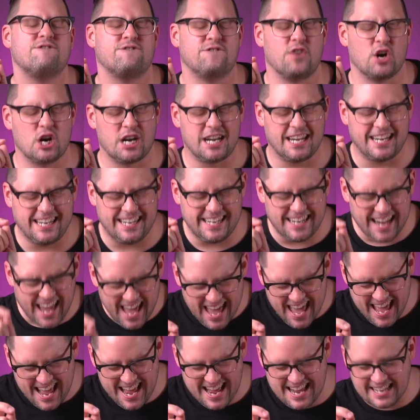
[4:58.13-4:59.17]
for
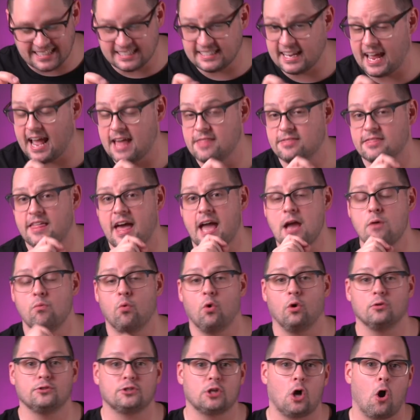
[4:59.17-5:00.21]
days, and they
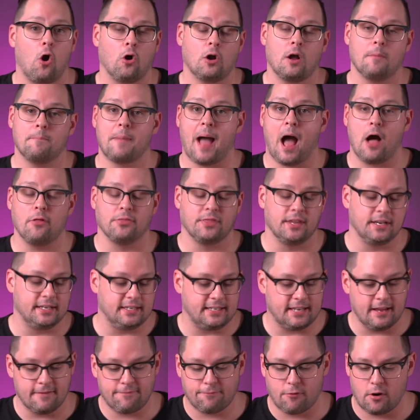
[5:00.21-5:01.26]
will talk about the
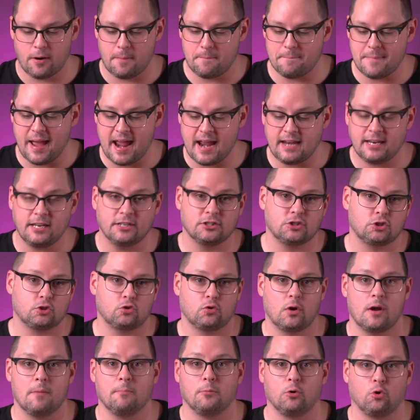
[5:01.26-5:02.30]
different
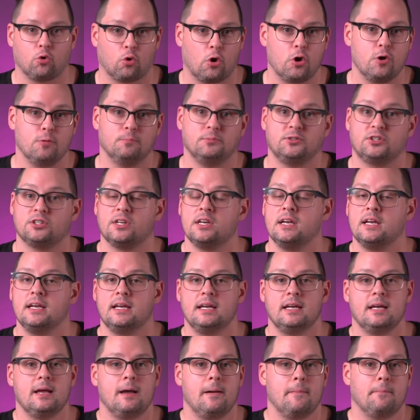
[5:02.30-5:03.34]
manuscript groups
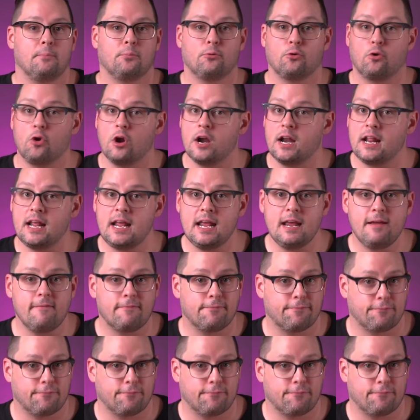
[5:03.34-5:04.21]
pretty